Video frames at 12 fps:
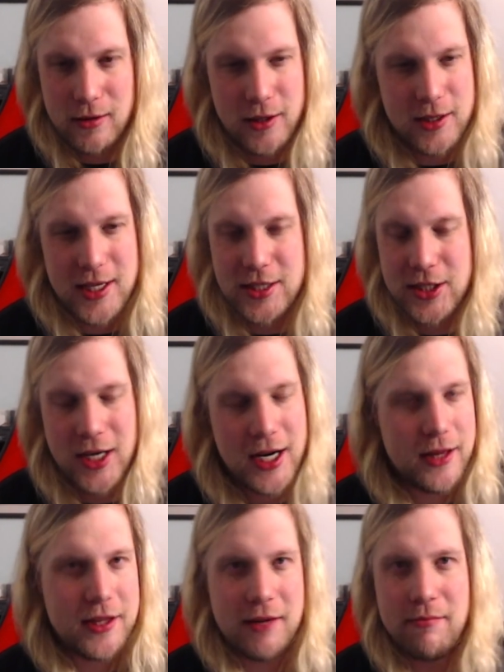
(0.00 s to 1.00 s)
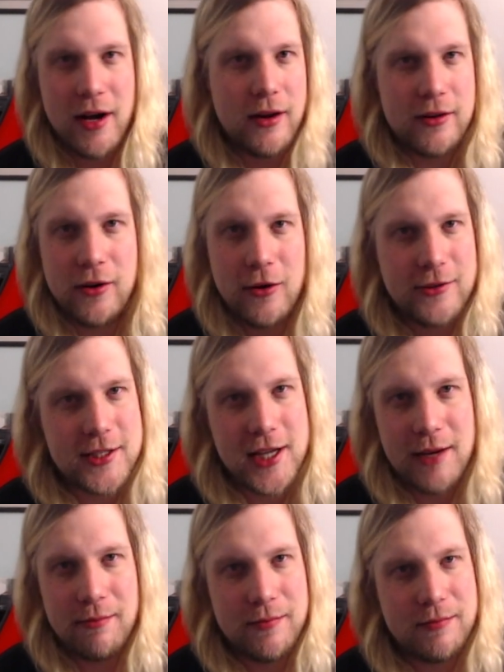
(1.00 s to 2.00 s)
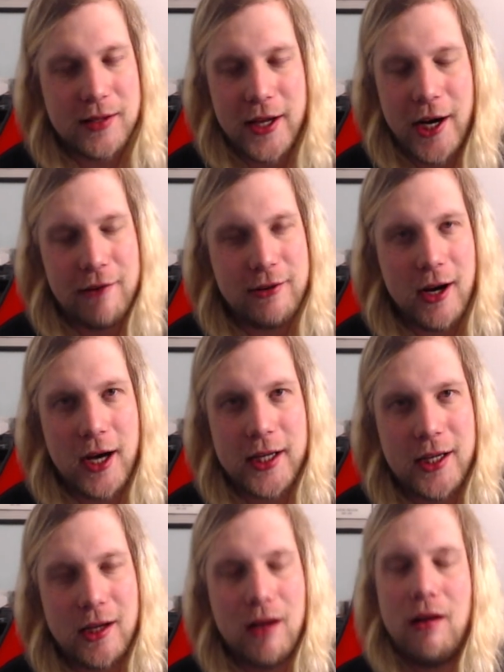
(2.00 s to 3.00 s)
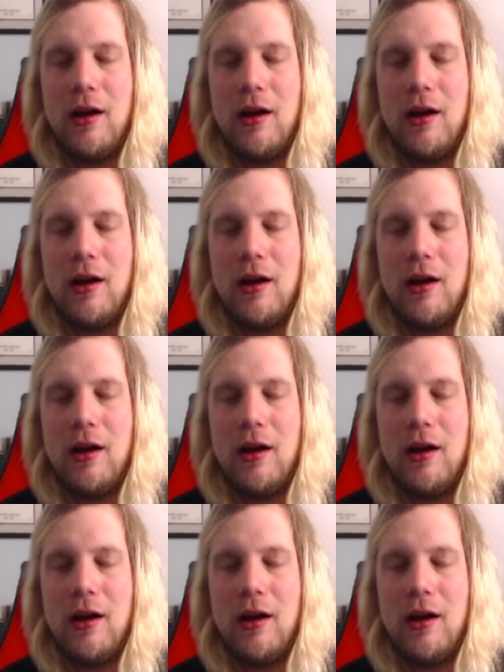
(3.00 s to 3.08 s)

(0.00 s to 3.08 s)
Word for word: there is there anything better than overtime playoff hockey,